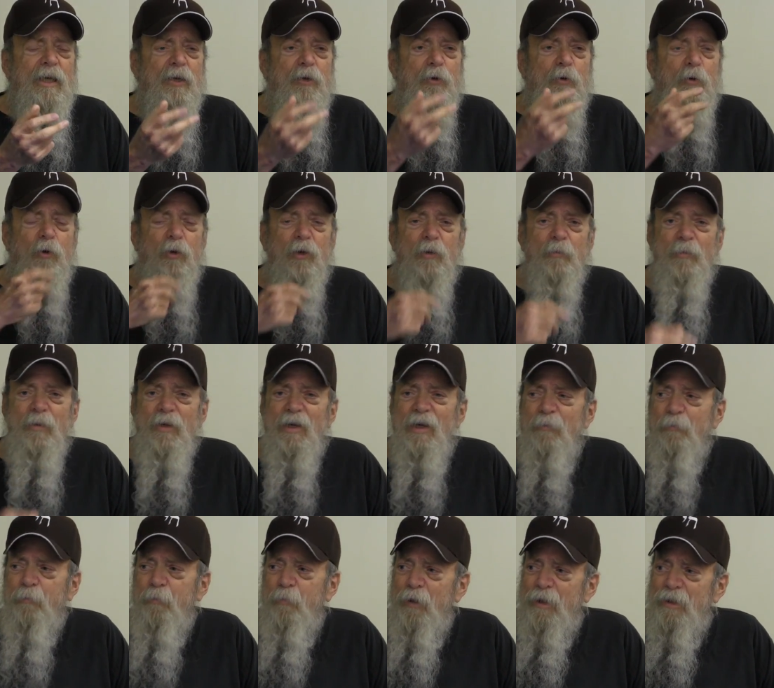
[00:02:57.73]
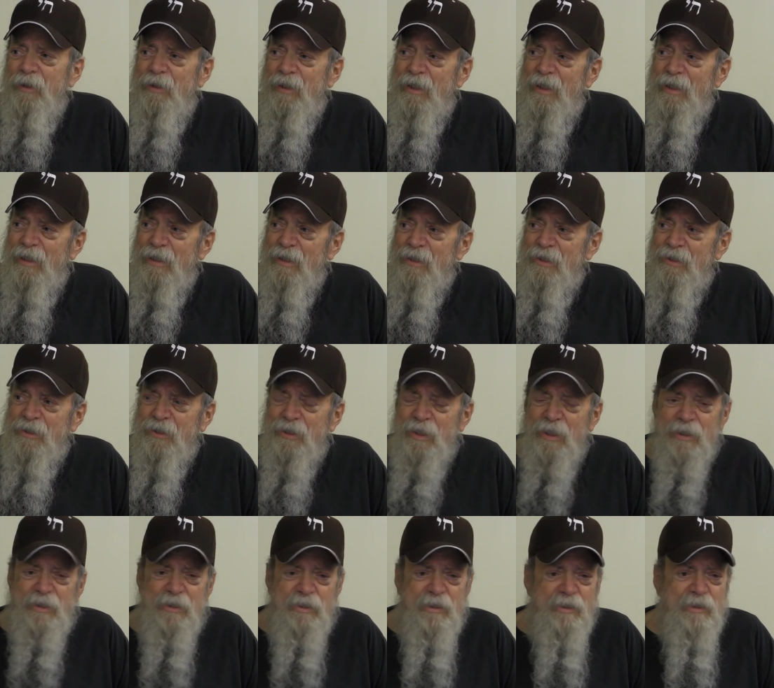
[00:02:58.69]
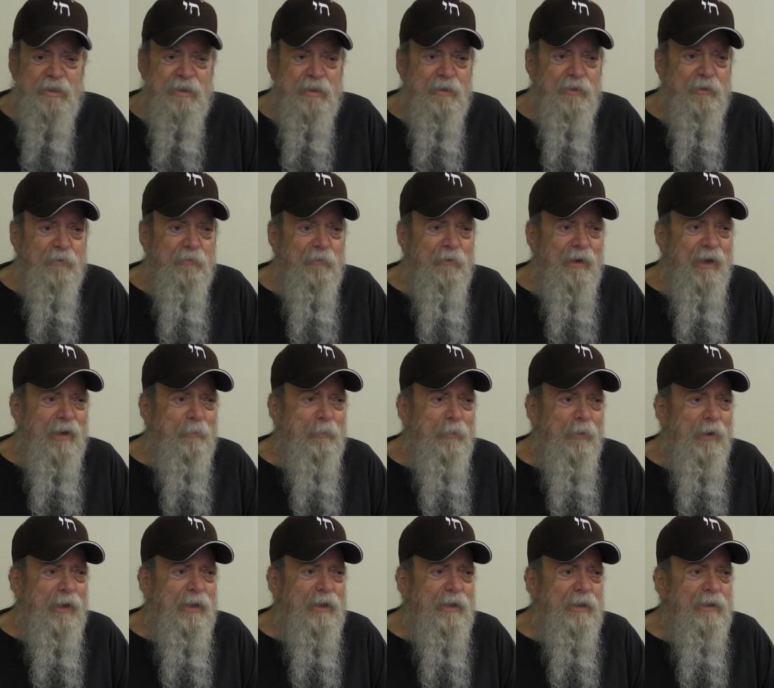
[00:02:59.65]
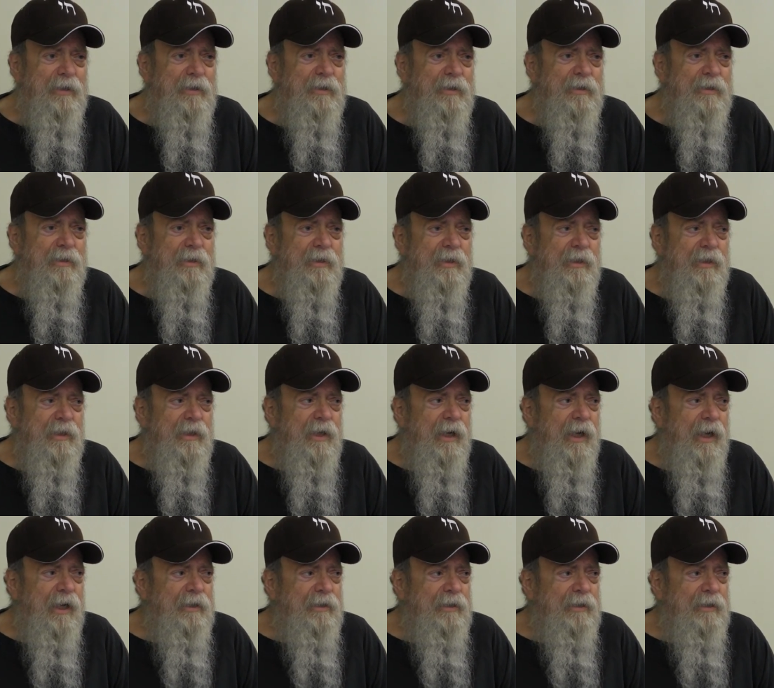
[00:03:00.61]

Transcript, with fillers: called me up one day and he said, "Rabbi, I